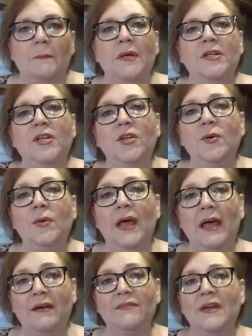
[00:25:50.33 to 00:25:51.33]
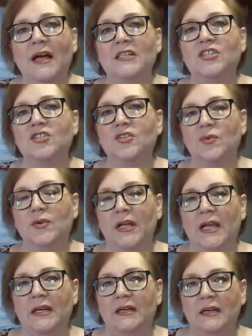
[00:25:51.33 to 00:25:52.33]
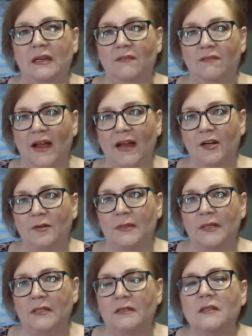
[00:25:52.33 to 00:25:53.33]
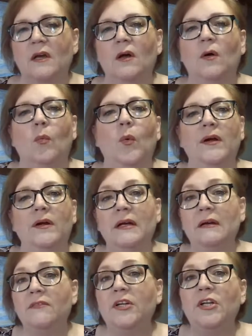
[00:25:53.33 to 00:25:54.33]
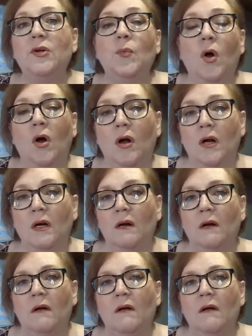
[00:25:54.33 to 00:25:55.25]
but you have got to create an environment wherever you are,